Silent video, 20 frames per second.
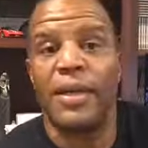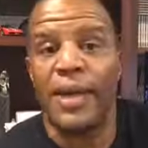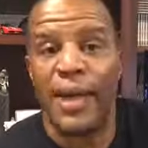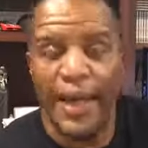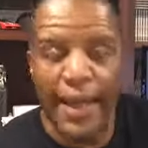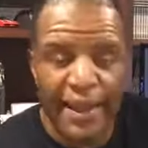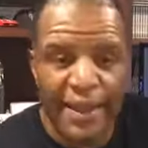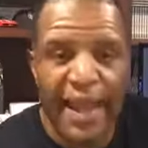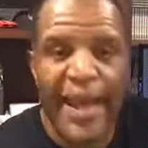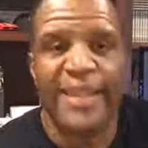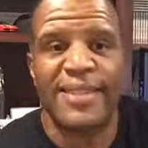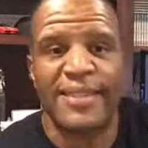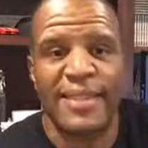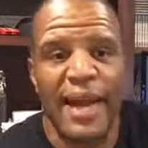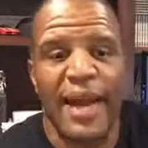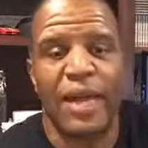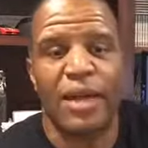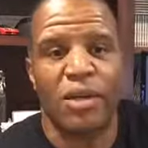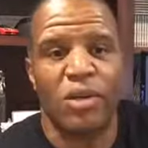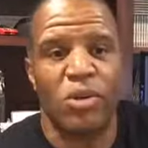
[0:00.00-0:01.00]
and that's
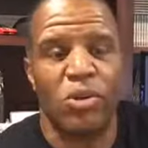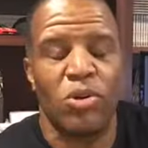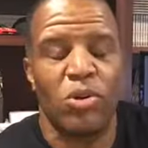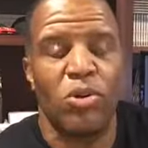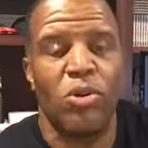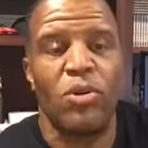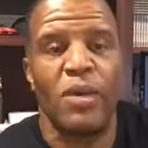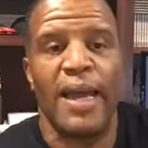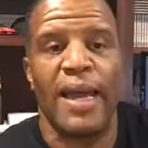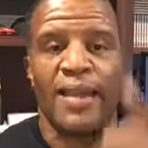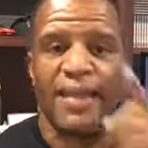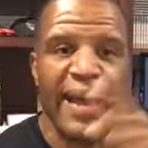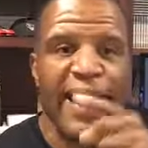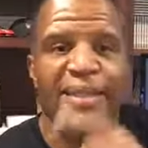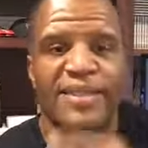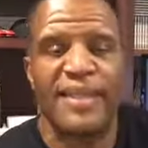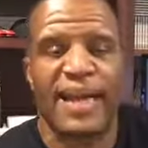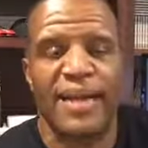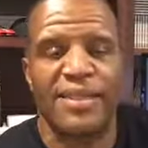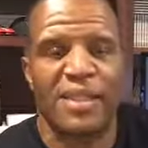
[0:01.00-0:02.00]
not cool and
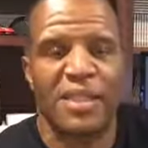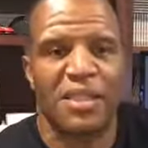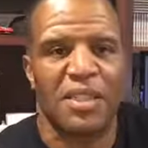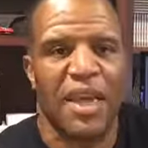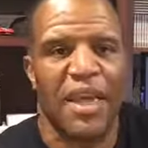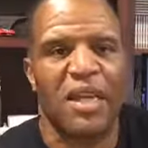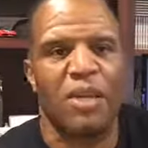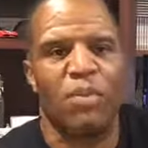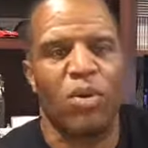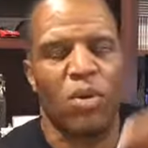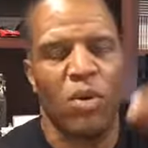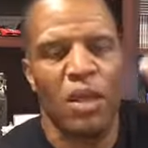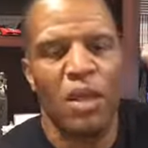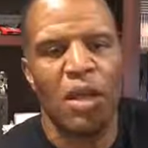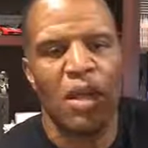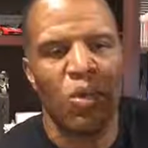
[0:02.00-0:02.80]
that's not sustainable.